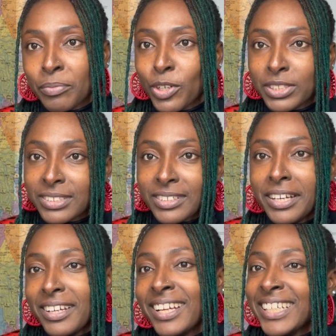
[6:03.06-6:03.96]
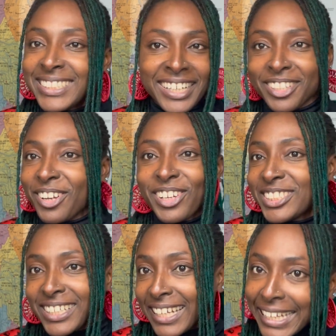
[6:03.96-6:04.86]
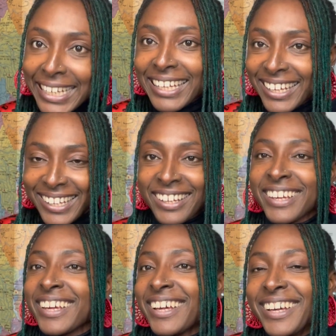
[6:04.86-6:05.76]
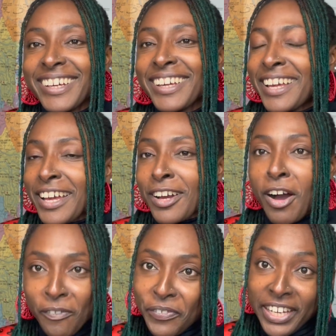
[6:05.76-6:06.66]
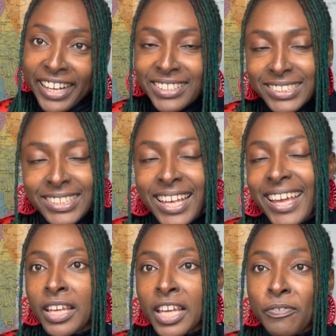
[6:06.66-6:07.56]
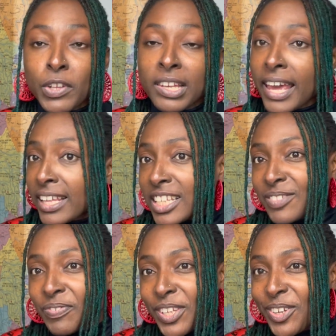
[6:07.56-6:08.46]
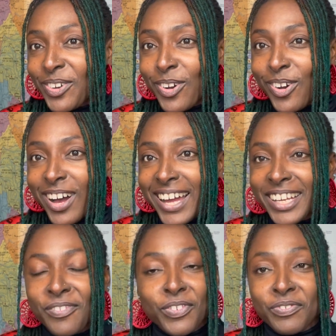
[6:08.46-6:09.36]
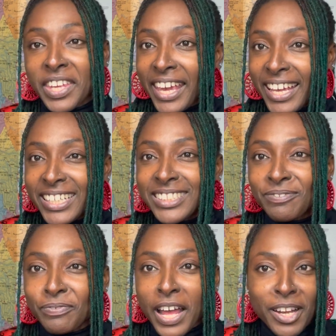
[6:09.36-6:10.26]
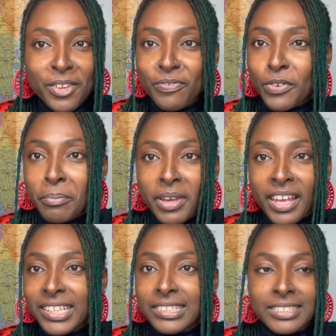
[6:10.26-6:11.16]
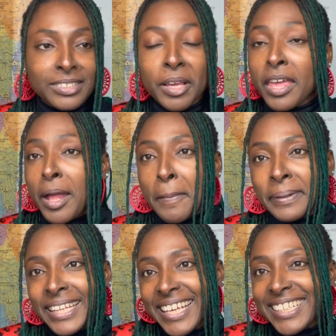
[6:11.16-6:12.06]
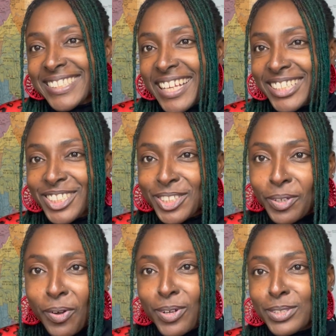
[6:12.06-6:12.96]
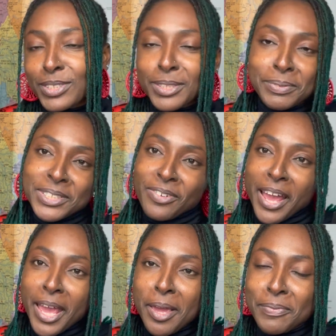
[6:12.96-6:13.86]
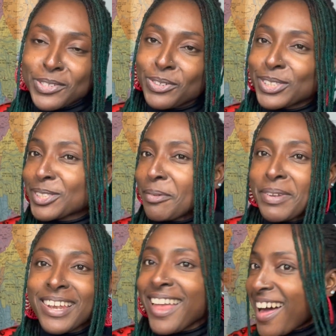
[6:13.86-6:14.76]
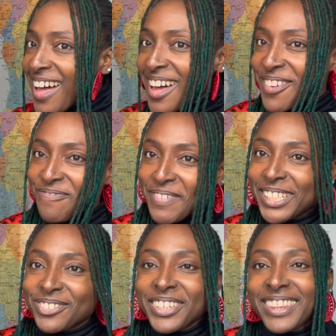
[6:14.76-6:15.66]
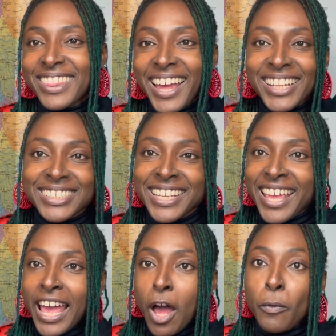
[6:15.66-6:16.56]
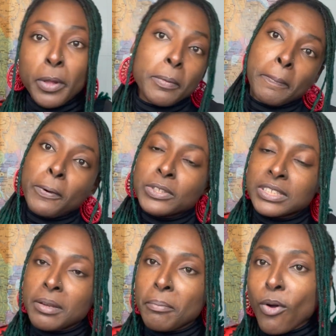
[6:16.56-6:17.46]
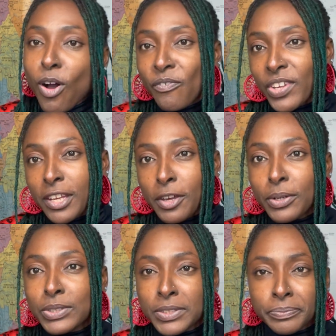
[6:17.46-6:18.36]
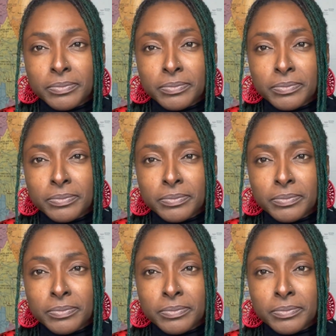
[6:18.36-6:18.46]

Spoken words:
not technologically confident. If you like this video and if you've gained value from it, please ensure to subscribe, show some love by doing that. I will be posting more videos